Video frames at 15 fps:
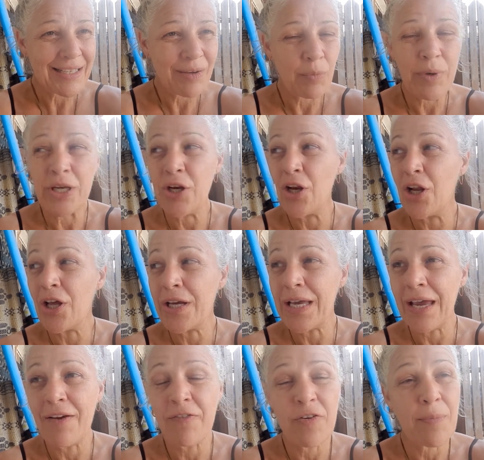When you're
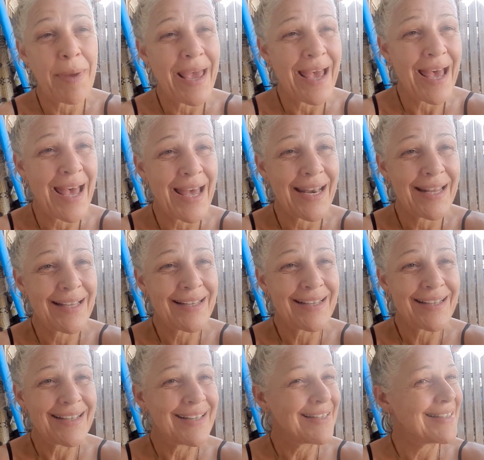looking for bad,
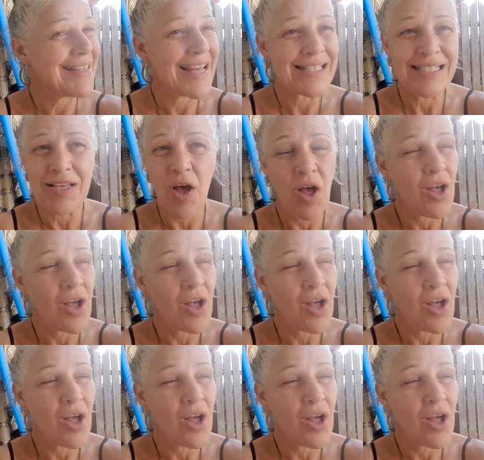that's